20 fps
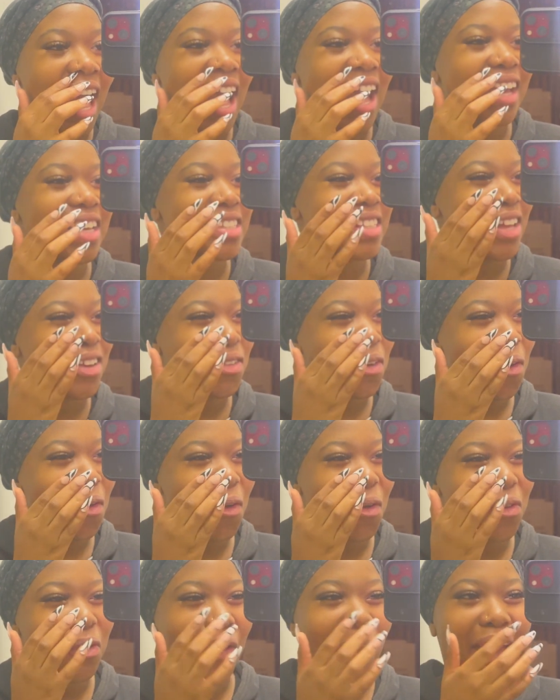He's like,
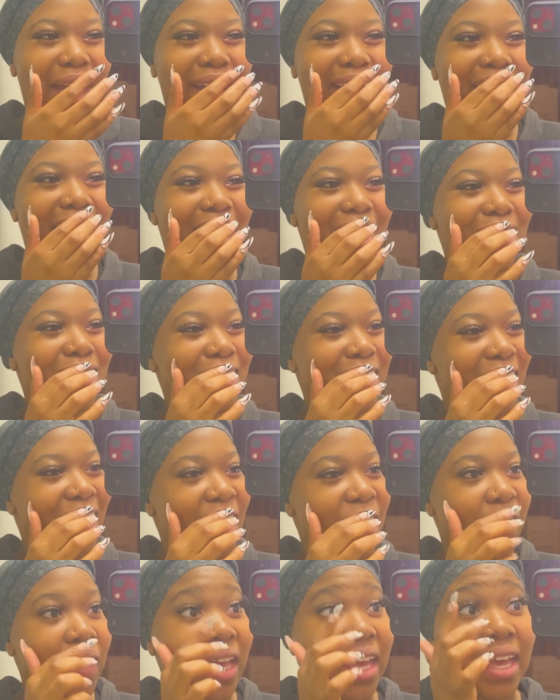yo, you're a cow
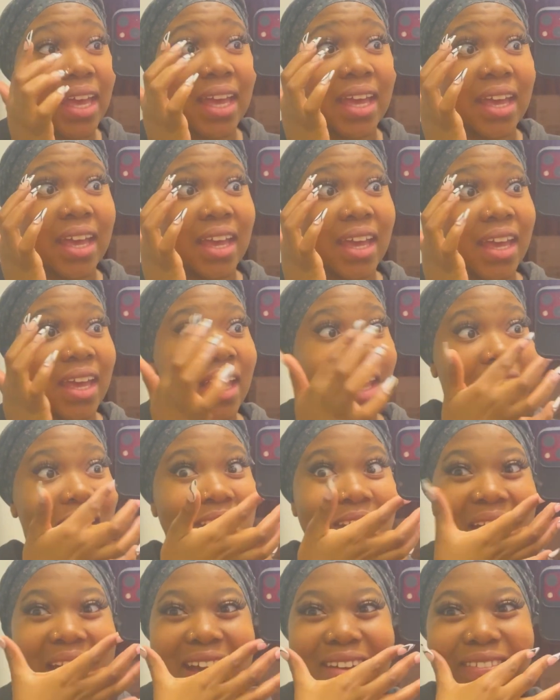now. Hey,
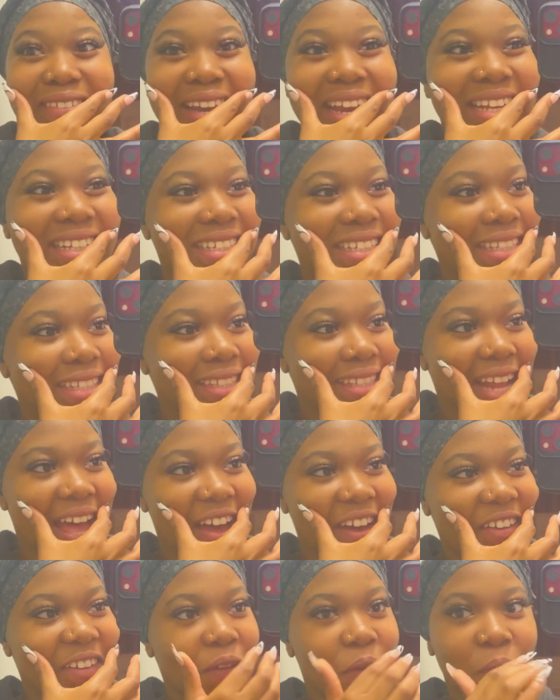you have lashes
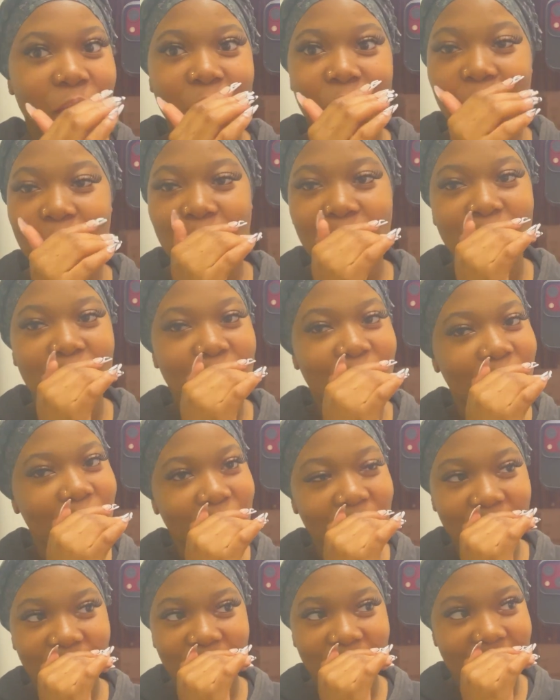now.
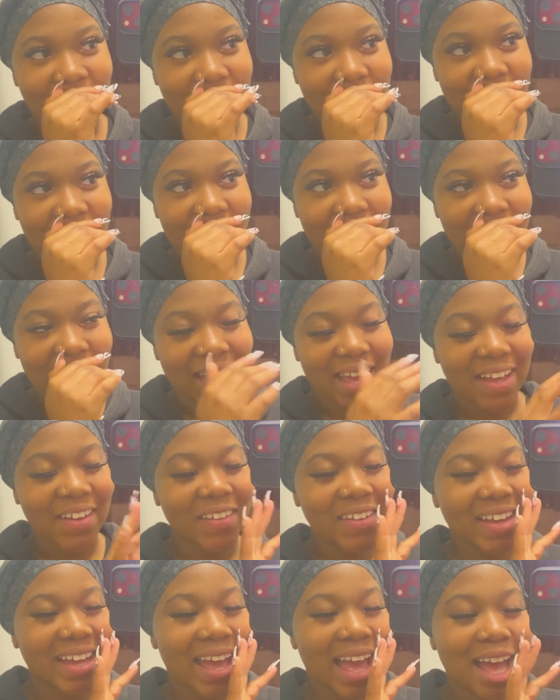Ooh.
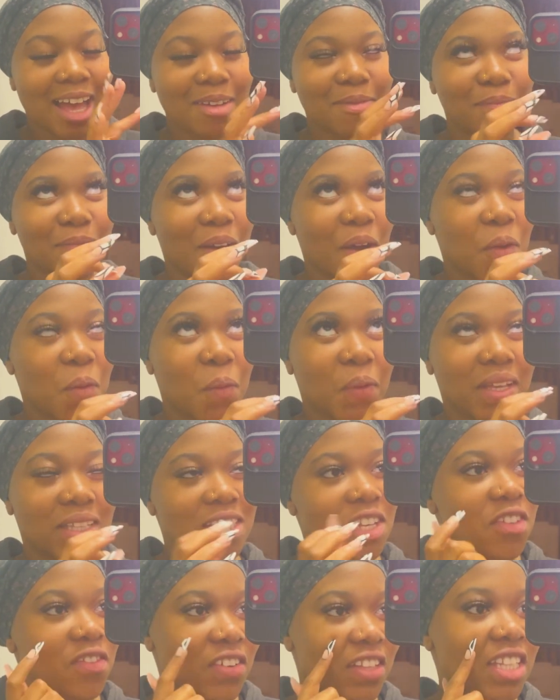I'm
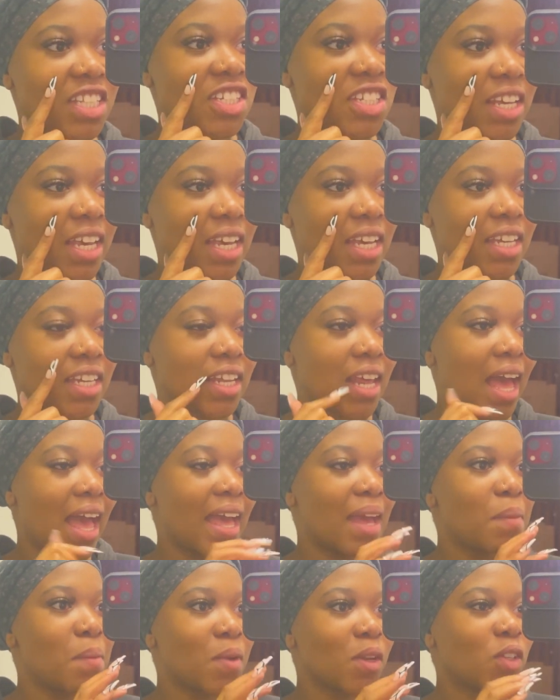waiting for the shade. I
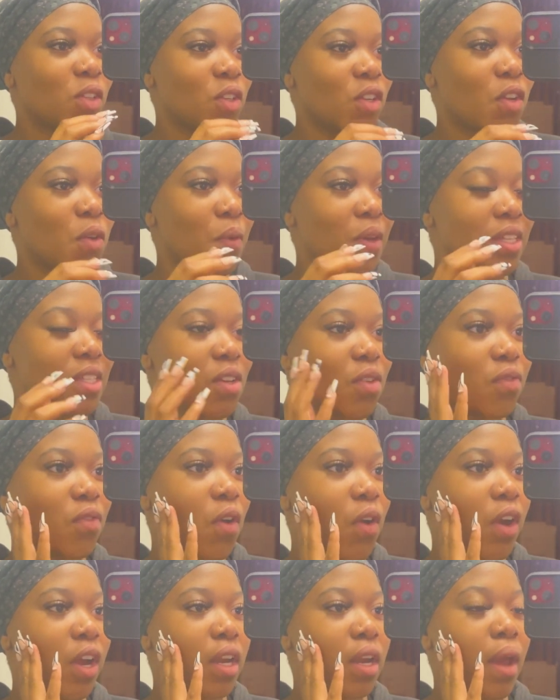am literally waiting
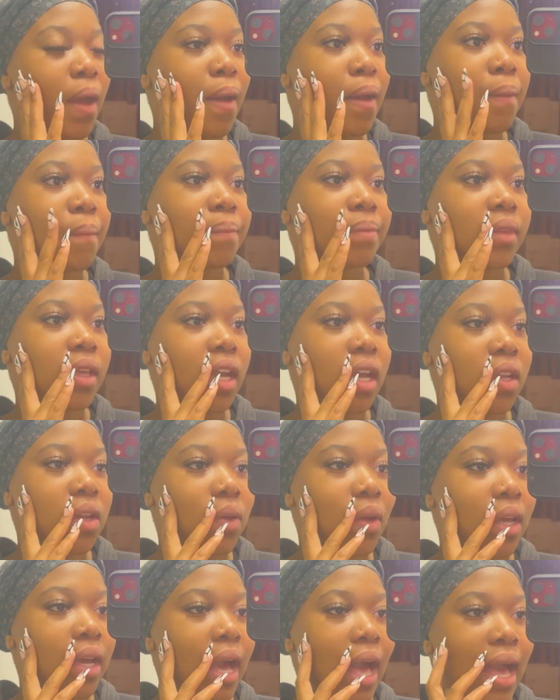for it.
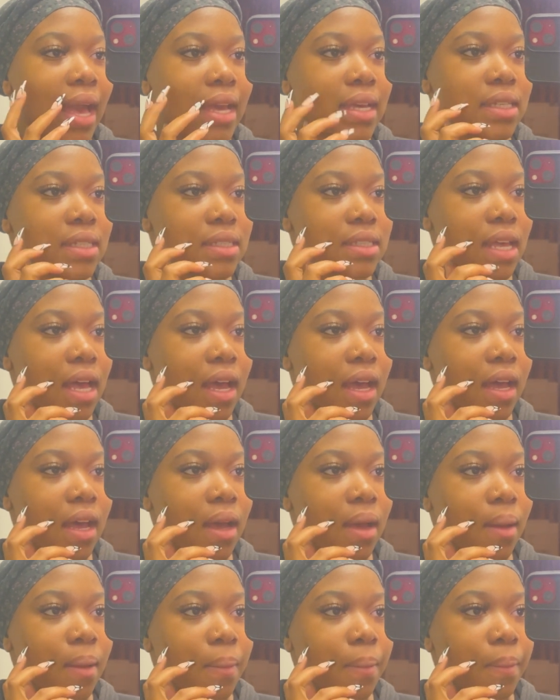Anyway, guys,
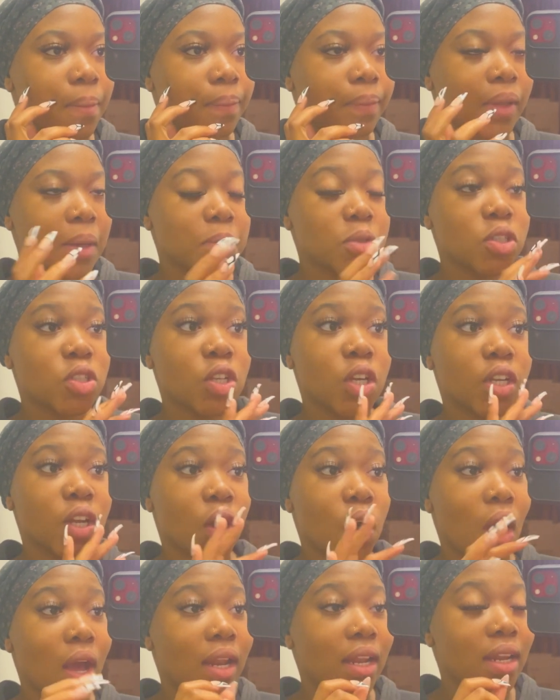I'm just going to
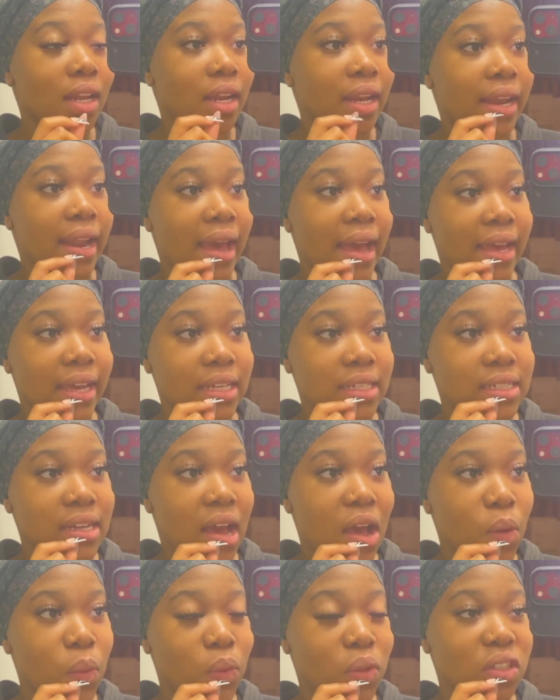call it a night.
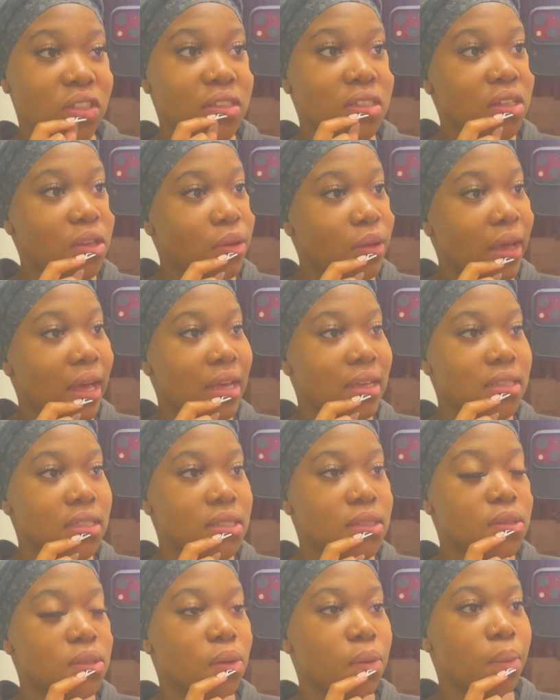I will see you
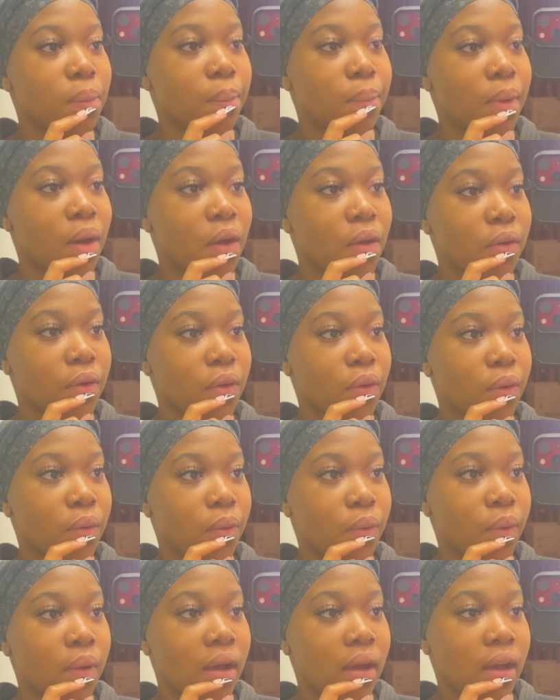guys
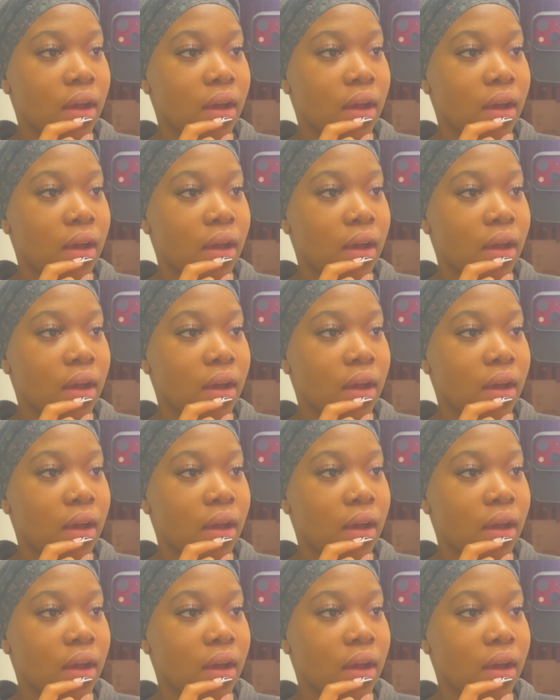tomorrow.